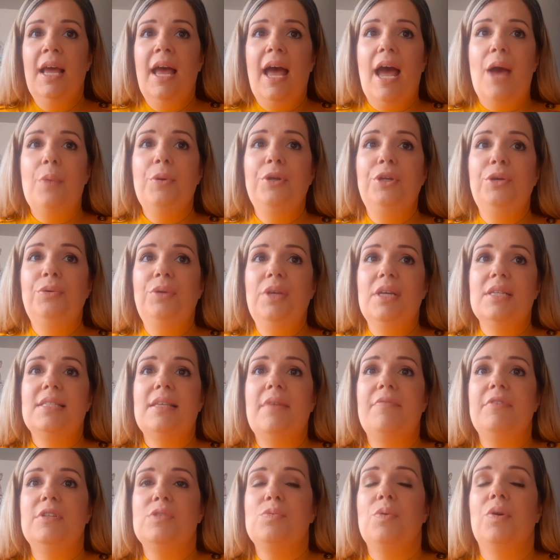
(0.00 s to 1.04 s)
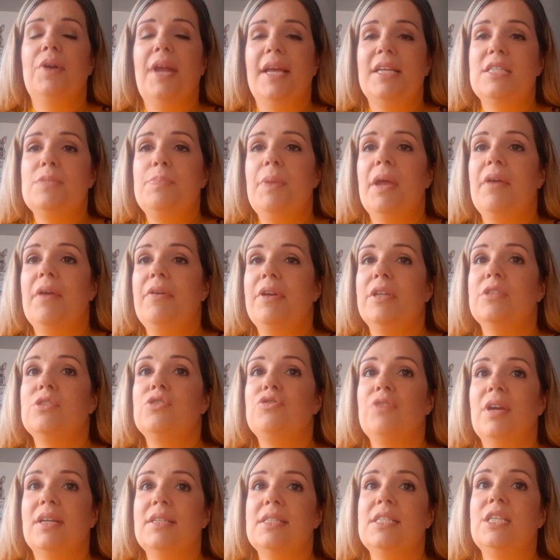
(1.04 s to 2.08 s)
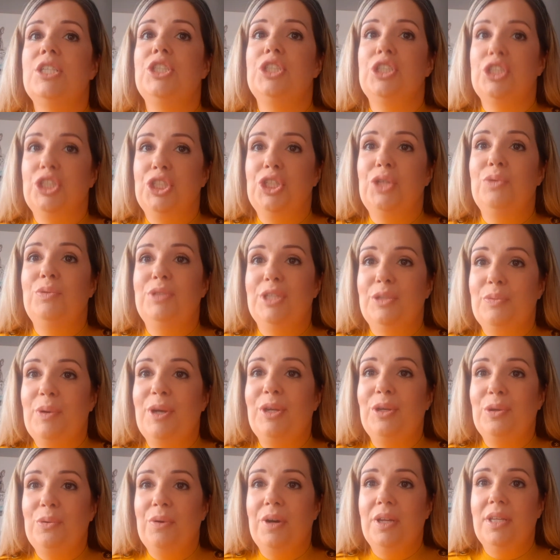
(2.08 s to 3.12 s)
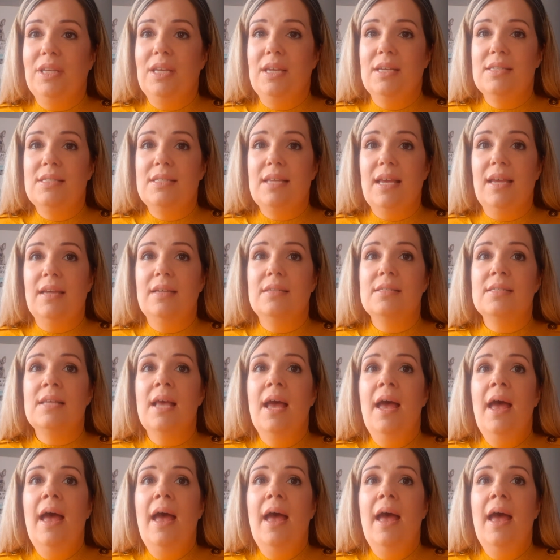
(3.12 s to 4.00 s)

Our new year 7s won't experience transition as you did when you were in year 6.